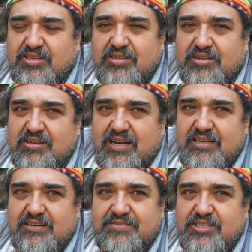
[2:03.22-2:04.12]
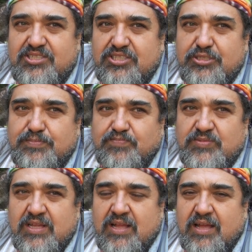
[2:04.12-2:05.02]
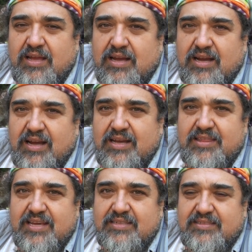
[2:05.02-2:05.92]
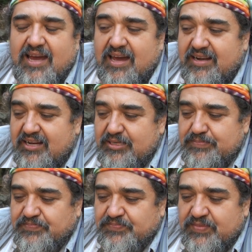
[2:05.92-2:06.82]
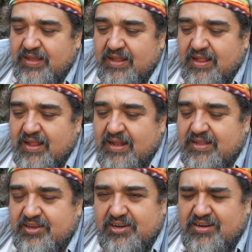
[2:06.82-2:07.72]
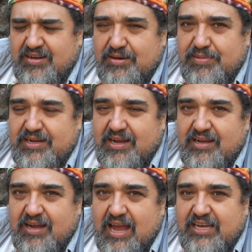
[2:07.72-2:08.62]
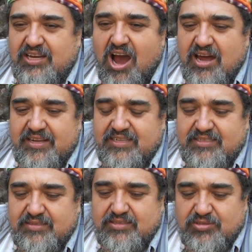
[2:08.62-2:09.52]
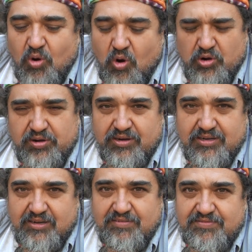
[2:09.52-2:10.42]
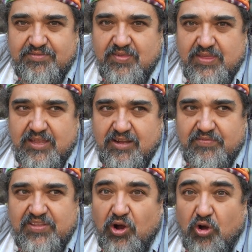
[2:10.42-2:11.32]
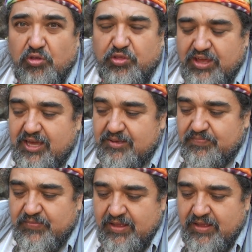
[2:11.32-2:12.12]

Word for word: Google. I love YouTube. I think that um, you know I'm an uh, iconic corner of of the whole thing.